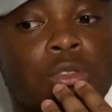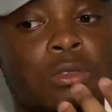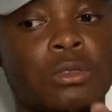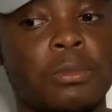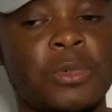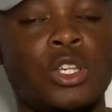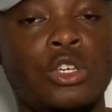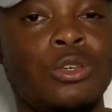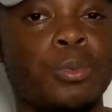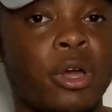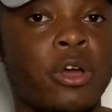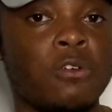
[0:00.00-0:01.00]
the minute you
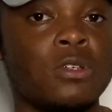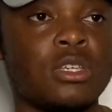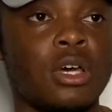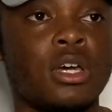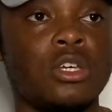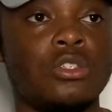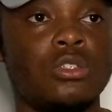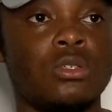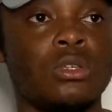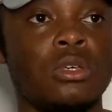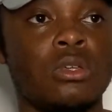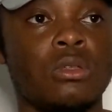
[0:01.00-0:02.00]
prioritize
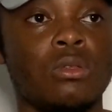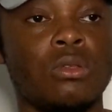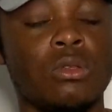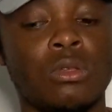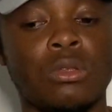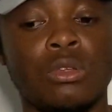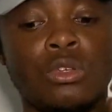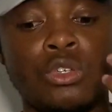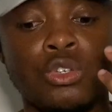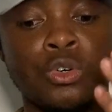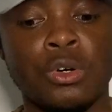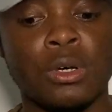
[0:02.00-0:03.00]

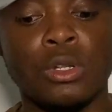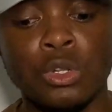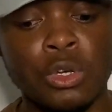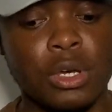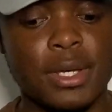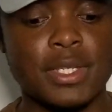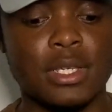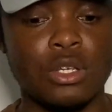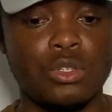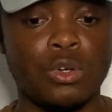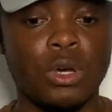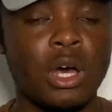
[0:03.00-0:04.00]
your looks and
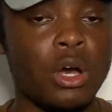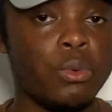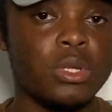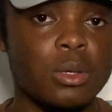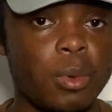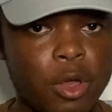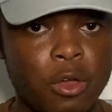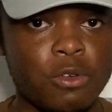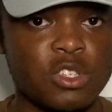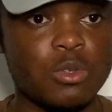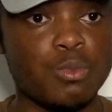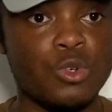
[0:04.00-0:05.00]
your outward
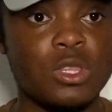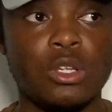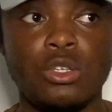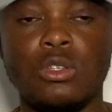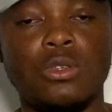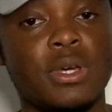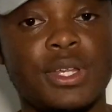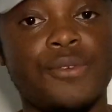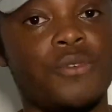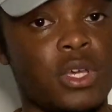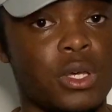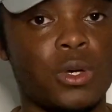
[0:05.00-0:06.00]
appearance more than you do
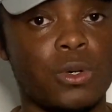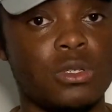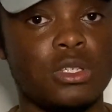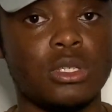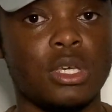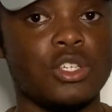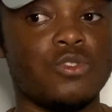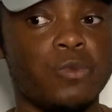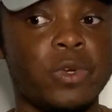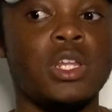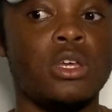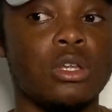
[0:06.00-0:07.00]
anything else, it's
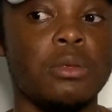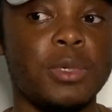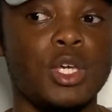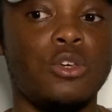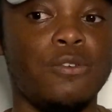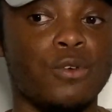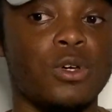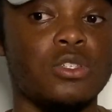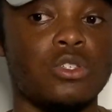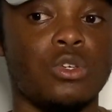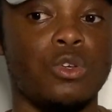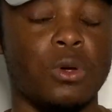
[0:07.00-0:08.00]
really gonna make you feel
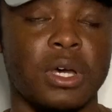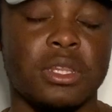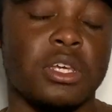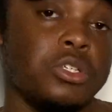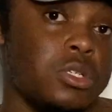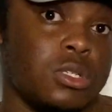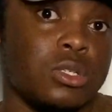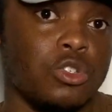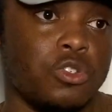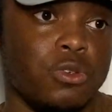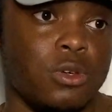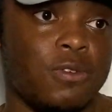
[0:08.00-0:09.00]
insecure, and that's just the
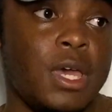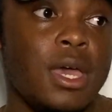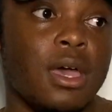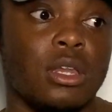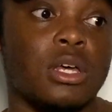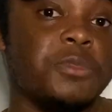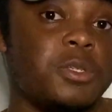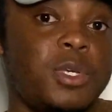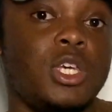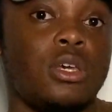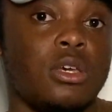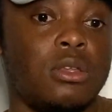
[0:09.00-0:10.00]
truth. And I'm
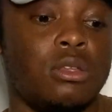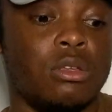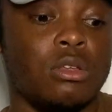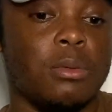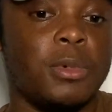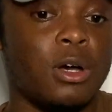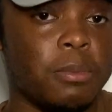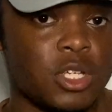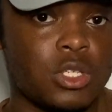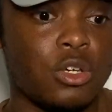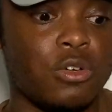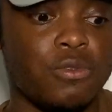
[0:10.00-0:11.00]
speaking about
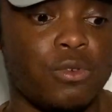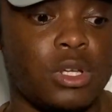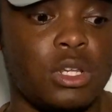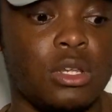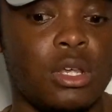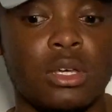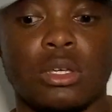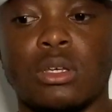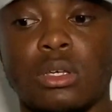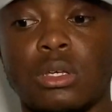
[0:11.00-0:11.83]
myself, really. Like